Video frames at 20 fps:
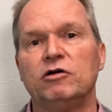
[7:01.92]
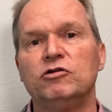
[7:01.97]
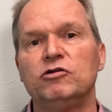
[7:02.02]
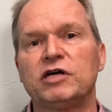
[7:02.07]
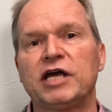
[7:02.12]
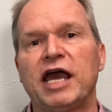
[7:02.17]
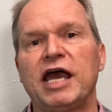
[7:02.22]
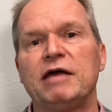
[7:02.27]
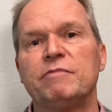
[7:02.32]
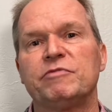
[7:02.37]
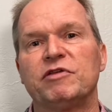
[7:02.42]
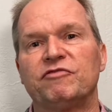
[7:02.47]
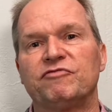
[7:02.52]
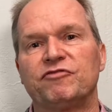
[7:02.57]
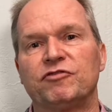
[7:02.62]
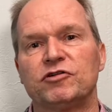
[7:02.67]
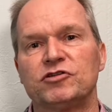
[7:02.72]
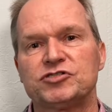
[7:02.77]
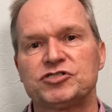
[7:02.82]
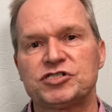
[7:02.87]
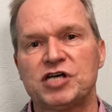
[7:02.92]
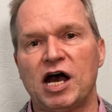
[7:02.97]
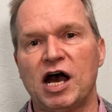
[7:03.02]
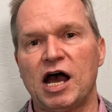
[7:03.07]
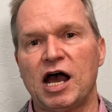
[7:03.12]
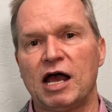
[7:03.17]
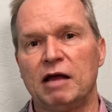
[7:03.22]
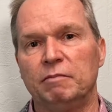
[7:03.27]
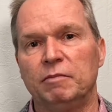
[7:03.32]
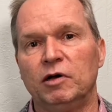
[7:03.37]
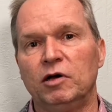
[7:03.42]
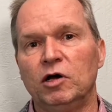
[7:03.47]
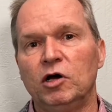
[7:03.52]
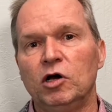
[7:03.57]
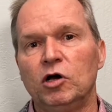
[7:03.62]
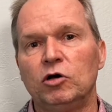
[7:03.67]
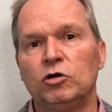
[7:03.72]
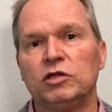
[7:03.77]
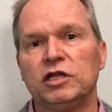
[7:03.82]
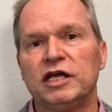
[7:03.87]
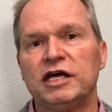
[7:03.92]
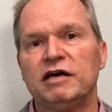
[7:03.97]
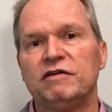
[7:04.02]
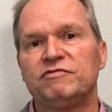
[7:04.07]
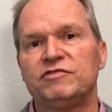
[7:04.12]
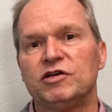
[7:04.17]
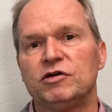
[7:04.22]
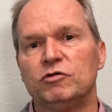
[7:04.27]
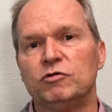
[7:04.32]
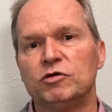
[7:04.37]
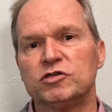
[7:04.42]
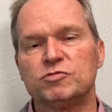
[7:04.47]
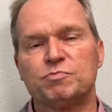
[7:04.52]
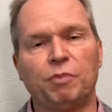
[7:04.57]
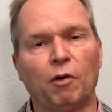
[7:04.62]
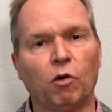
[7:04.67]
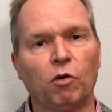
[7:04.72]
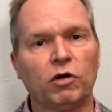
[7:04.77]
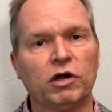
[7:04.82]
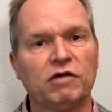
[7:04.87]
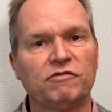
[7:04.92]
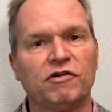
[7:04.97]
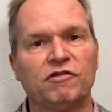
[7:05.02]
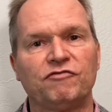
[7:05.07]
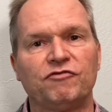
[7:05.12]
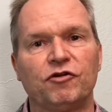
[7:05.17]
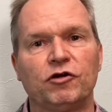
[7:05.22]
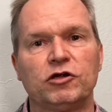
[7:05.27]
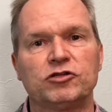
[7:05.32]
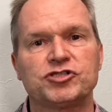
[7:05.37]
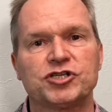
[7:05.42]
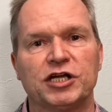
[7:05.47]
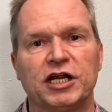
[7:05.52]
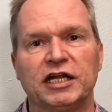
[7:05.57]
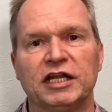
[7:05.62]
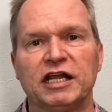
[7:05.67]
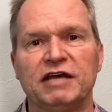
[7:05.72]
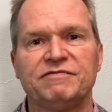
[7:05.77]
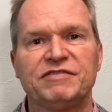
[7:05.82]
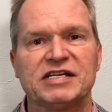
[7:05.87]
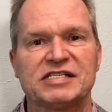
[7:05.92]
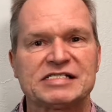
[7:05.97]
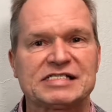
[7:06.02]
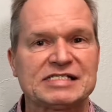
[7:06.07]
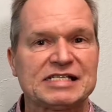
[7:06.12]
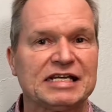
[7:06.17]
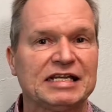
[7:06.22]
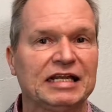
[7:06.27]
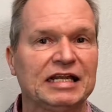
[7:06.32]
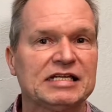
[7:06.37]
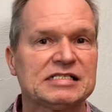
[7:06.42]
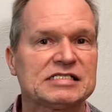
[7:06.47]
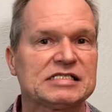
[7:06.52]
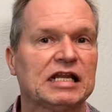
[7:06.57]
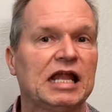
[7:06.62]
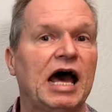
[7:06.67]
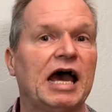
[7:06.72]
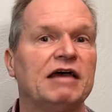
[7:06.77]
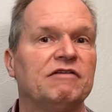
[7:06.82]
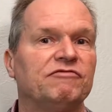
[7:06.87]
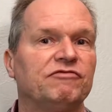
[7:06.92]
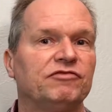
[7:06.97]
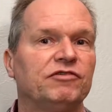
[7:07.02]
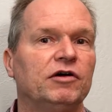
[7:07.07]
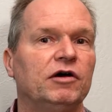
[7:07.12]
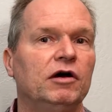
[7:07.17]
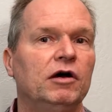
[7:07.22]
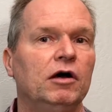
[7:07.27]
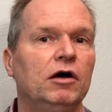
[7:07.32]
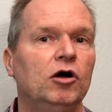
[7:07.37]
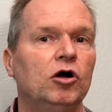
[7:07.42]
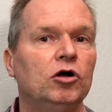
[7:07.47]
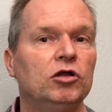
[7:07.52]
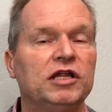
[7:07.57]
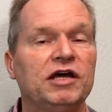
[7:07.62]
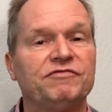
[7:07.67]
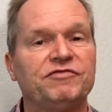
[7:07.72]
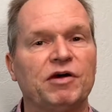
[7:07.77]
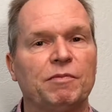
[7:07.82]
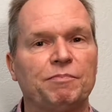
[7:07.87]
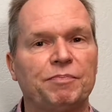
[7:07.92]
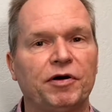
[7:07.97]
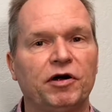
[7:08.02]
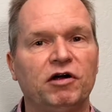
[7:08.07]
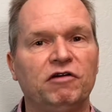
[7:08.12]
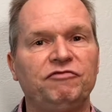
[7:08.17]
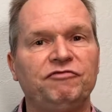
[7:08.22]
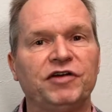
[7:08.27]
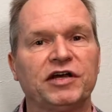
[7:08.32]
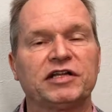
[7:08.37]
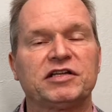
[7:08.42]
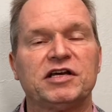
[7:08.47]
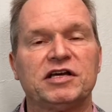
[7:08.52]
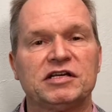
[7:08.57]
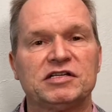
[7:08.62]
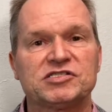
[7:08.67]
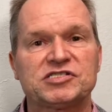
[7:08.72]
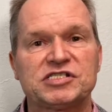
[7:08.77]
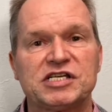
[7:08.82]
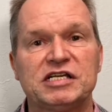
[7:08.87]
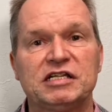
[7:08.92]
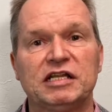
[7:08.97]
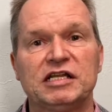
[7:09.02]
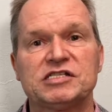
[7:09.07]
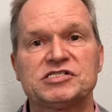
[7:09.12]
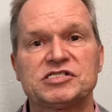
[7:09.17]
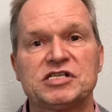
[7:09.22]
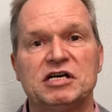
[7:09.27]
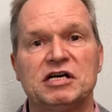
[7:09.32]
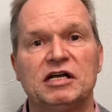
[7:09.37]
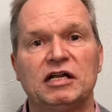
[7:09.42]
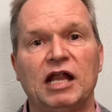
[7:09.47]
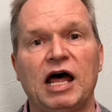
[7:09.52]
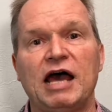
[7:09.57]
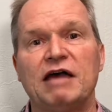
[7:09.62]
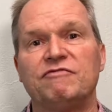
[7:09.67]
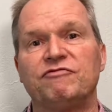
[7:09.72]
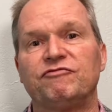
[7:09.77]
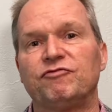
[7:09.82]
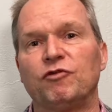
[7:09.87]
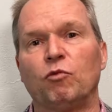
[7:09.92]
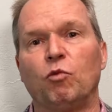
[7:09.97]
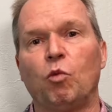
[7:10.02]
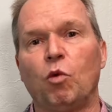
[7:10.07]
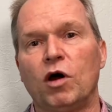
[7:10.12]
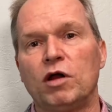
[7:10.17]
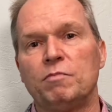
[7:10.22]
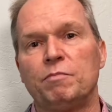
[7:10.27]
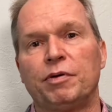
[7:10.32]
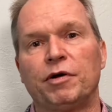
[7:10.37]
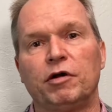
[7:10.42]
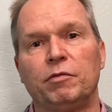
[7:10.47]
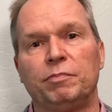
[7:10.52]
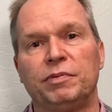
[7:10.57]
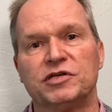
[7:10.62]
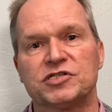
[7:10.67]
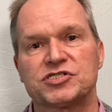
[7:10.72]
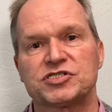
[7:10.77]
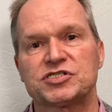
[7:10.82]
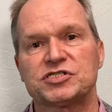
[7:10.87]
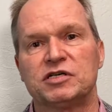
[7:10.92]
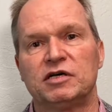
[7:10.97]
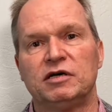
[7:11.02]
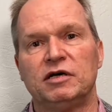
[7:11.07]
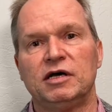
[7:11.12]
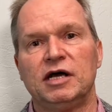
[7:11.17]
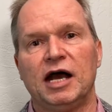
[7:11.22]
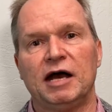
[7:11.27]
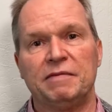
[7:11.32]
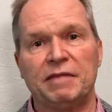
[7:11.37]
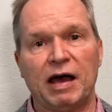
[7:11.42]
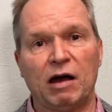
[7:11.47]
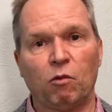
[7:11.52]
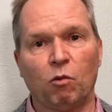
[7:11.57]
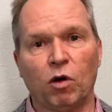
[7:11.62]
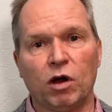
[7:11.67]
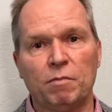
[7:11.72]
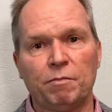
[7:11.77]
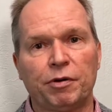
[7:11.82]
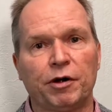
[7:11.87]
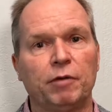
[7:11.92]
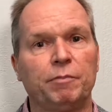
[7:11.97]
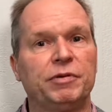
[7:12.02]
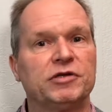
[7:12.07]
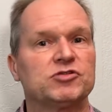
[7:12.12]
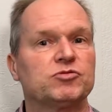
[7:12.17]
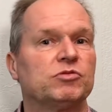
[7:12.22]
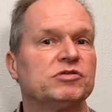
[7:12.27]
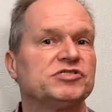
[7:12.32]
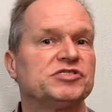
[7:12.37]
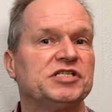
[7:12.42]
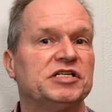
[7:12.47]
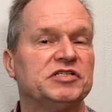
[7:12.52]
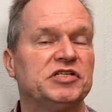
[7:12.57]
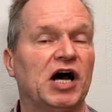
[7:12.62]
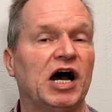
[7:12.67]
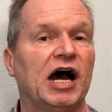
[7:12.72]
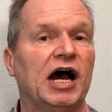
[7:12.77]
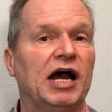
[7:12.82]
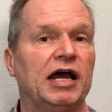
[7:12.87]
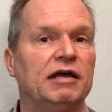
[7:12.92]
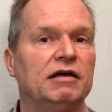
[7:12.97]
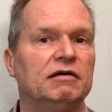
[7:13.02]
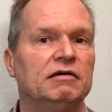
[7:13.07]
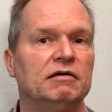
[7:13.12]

who came the first time, who lived, who was born of a virgin and lived a sinless life, who lived a perfect sinless life for one purpose, and that one purpose was to die,